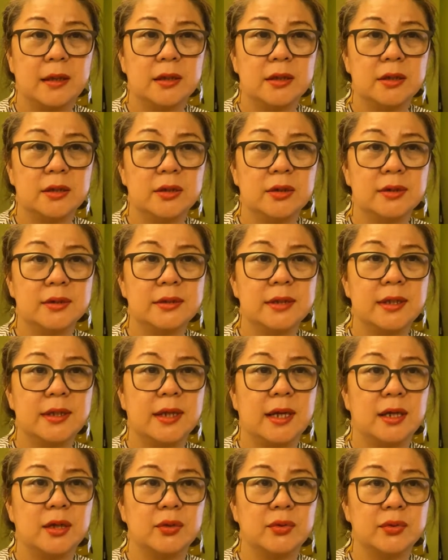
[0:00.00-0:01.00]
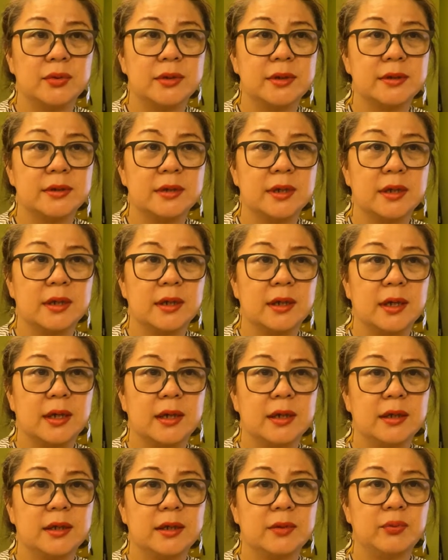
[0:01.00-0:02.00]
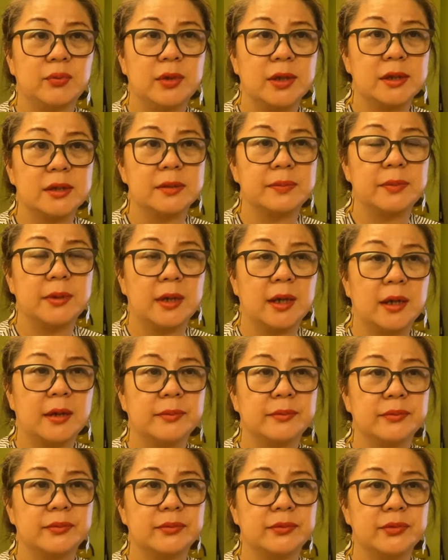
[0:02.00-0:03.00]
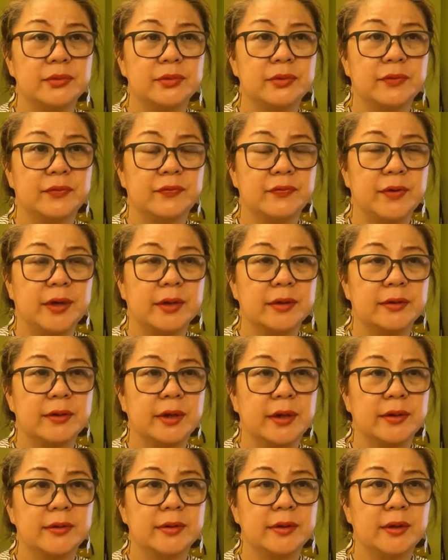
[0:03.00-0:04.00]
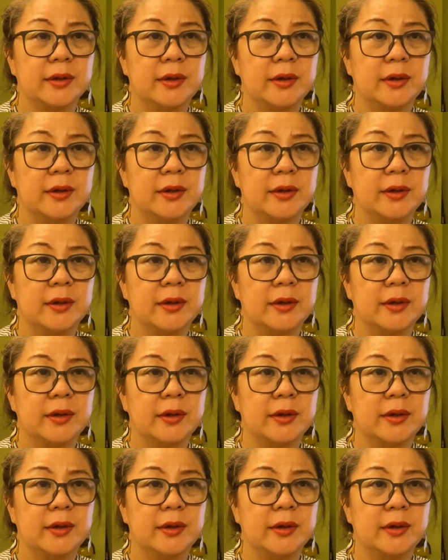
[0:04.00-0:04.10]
not say that I noticed, it wakes me up to the fact that